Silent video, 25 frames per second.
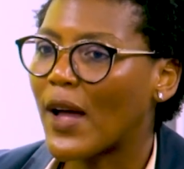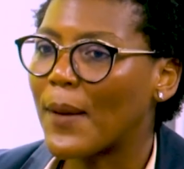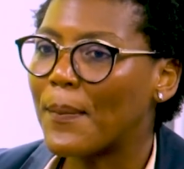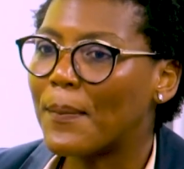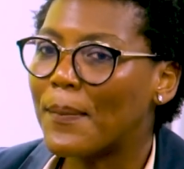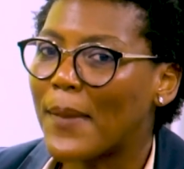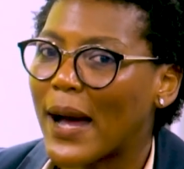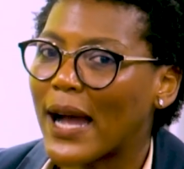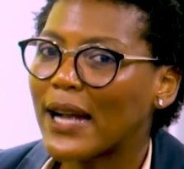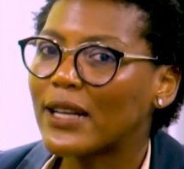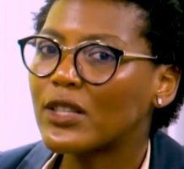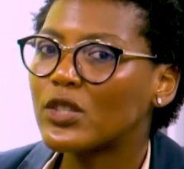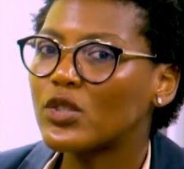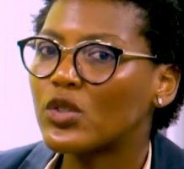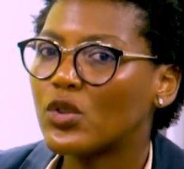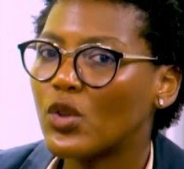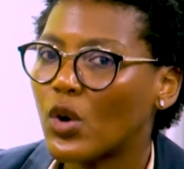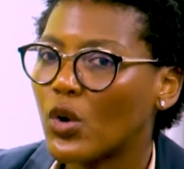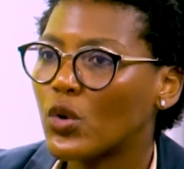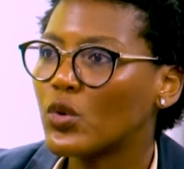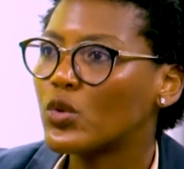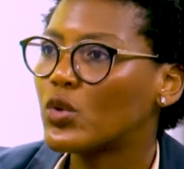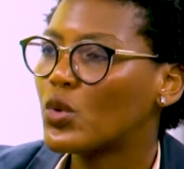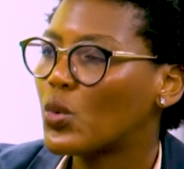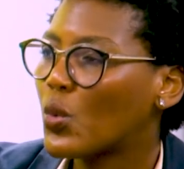amongst
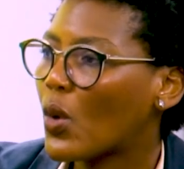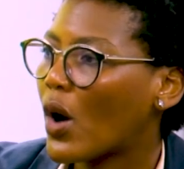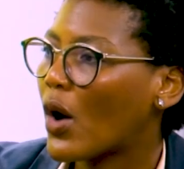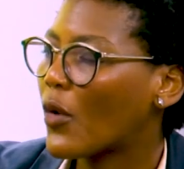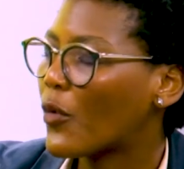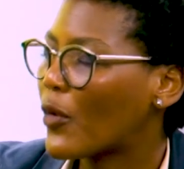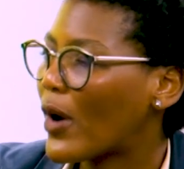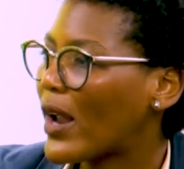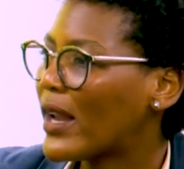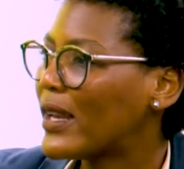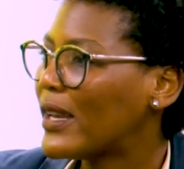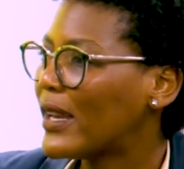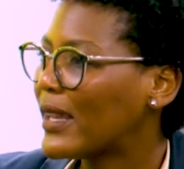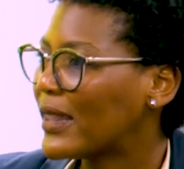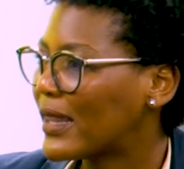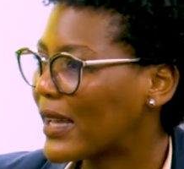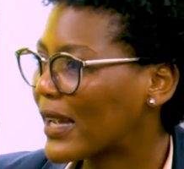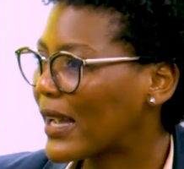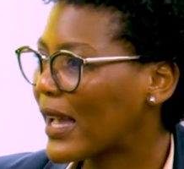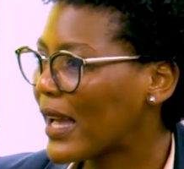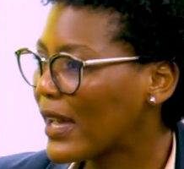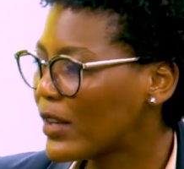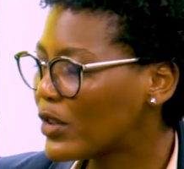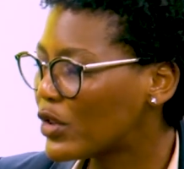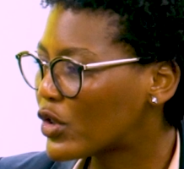those who are running the
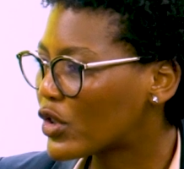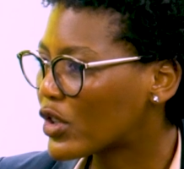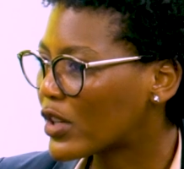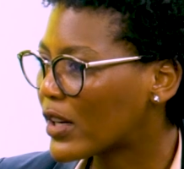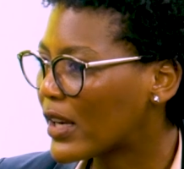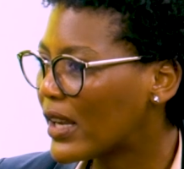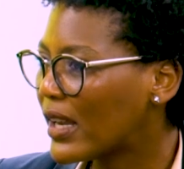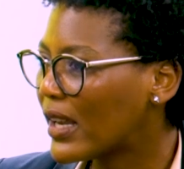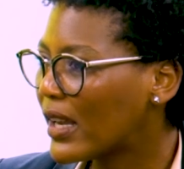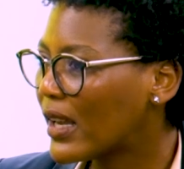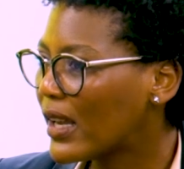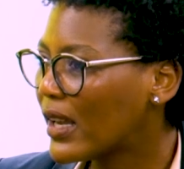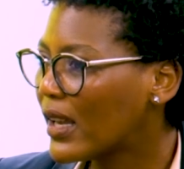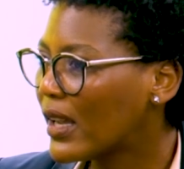country,